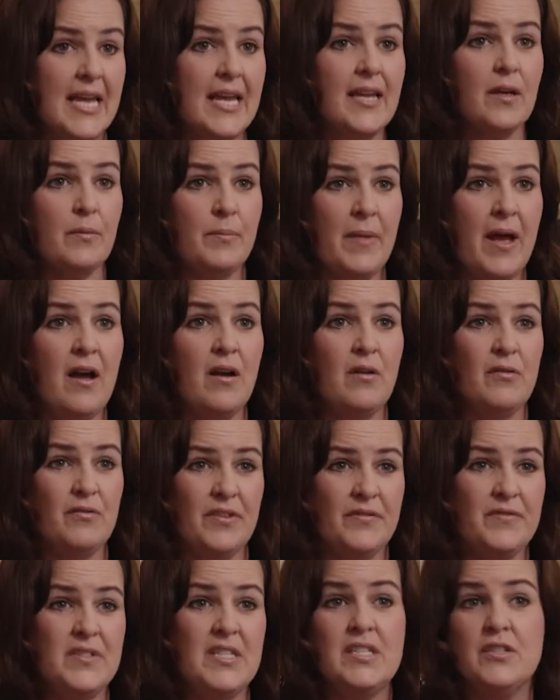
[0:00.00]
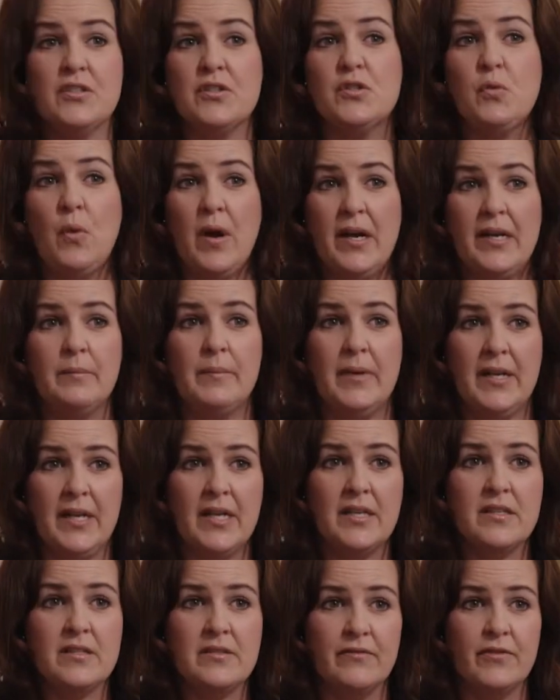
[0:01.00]
take about 15 to 20
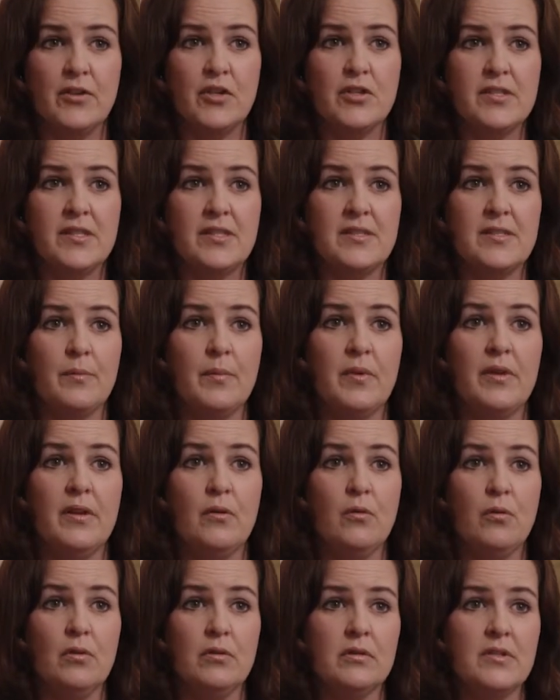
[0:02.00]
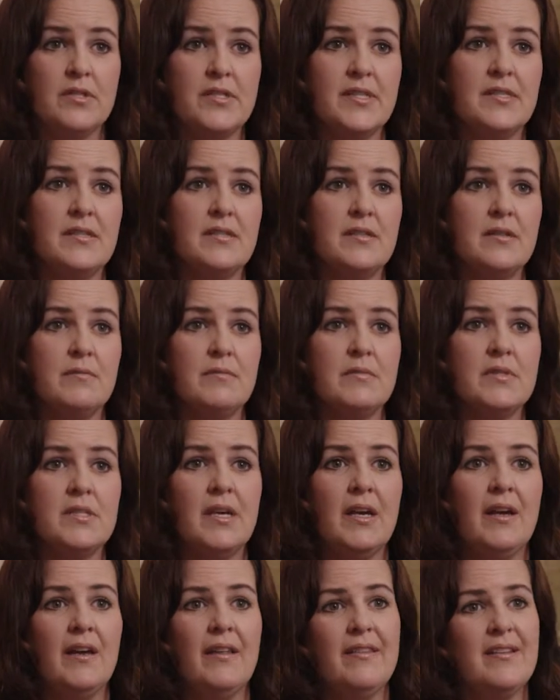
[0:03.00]
minutes versus some of the older systems
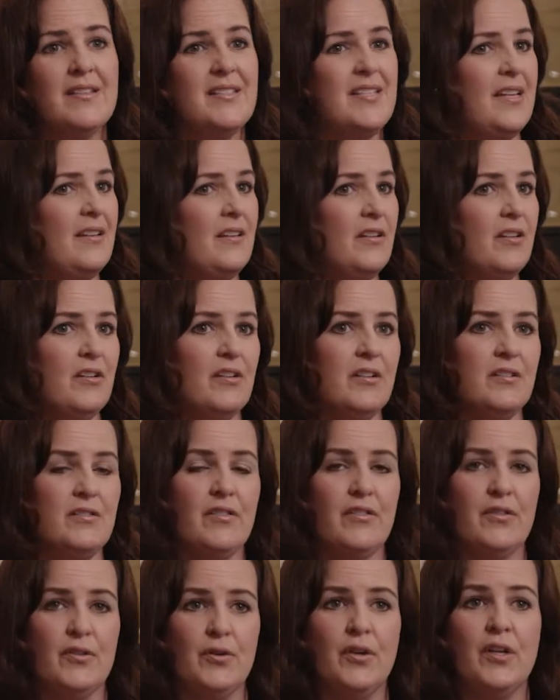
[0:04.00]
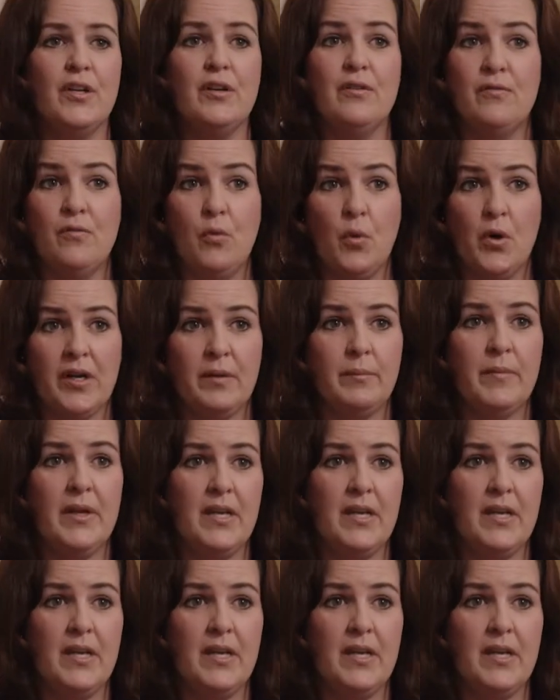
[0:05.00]
that take a good 30 to 40